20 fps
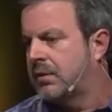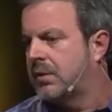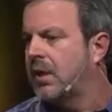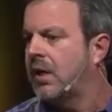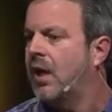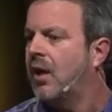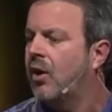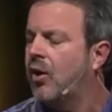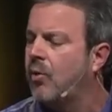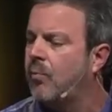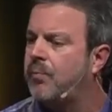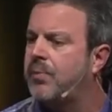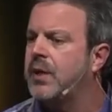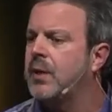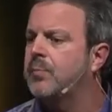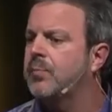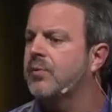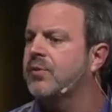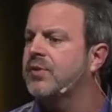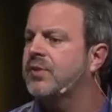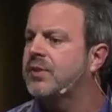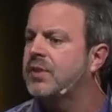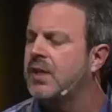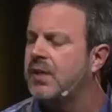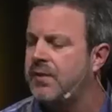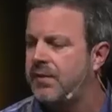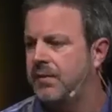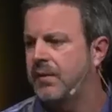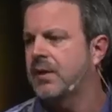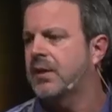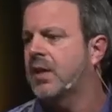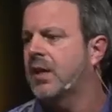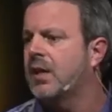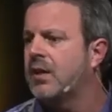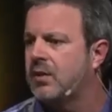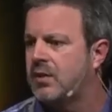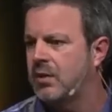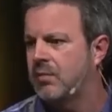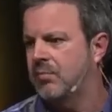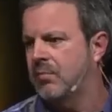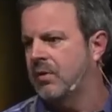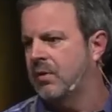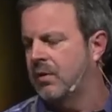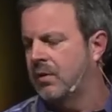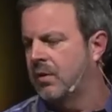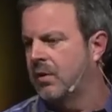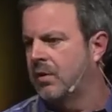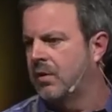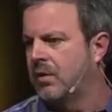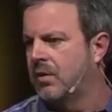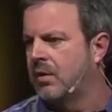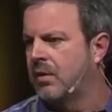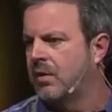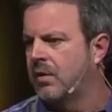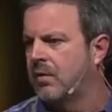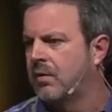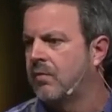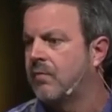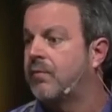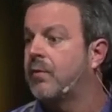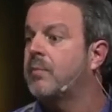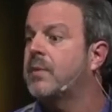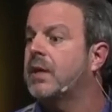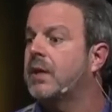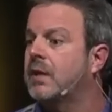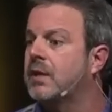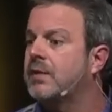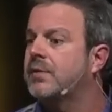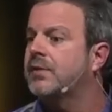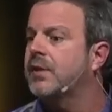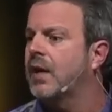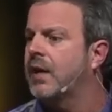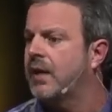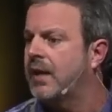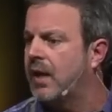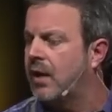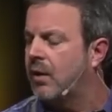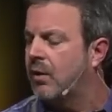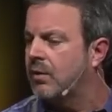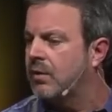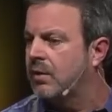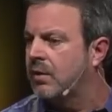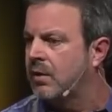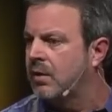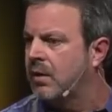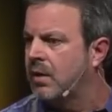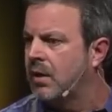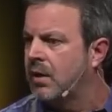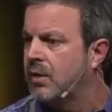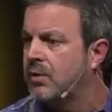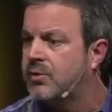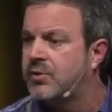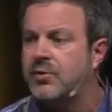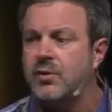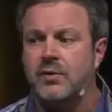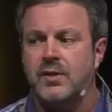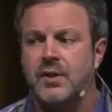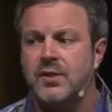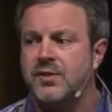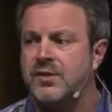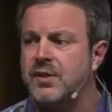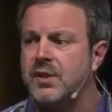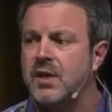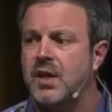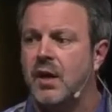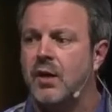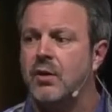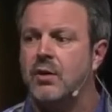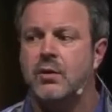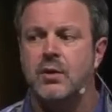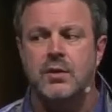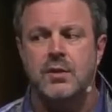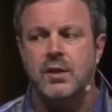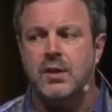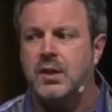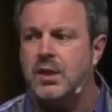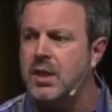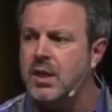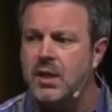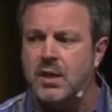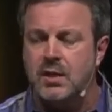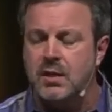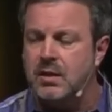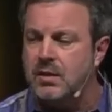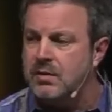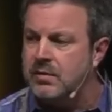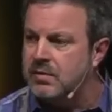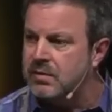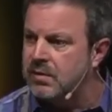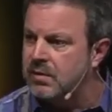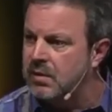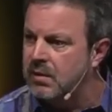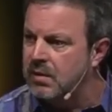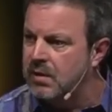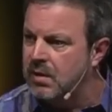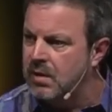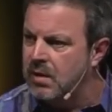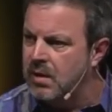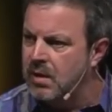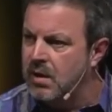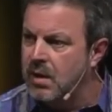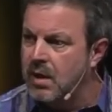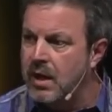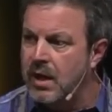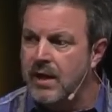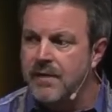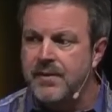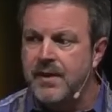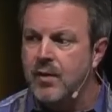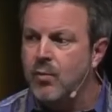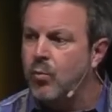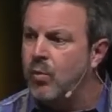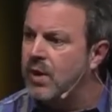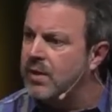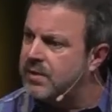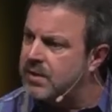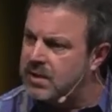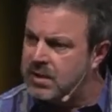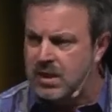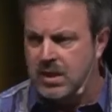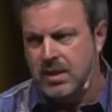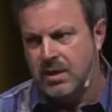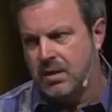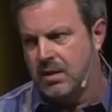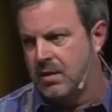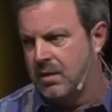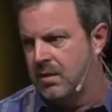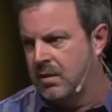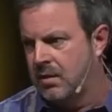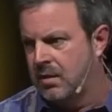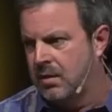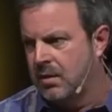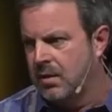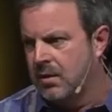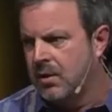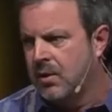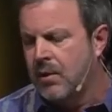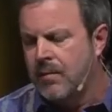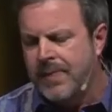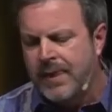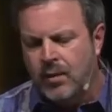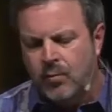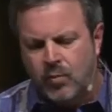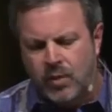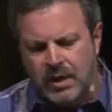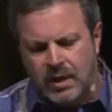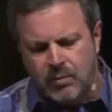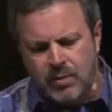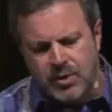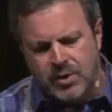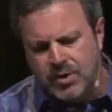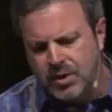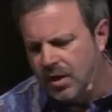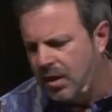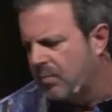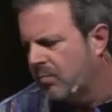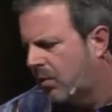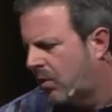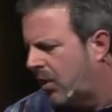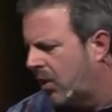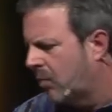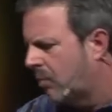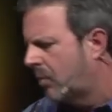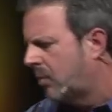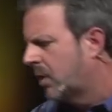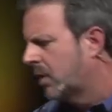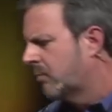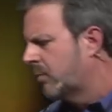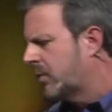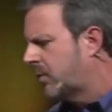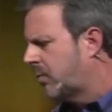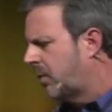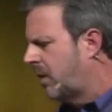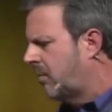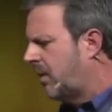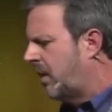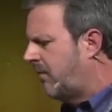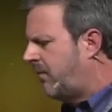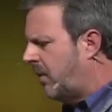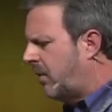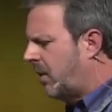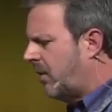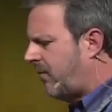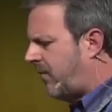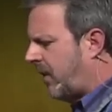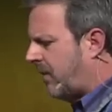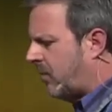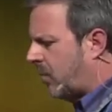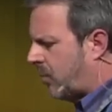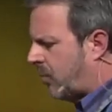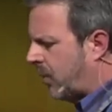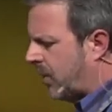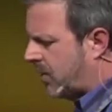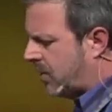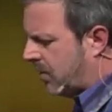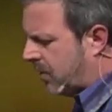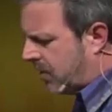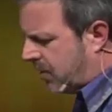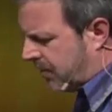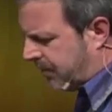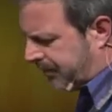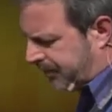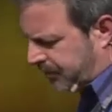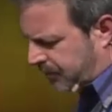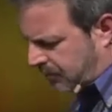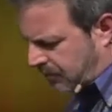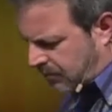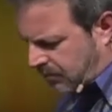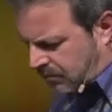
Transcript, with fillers: to help people see the kingdom from the inside out so they see how good the king is and they want the king. When I was young, Mario Murillo was one of my very favorite preachers.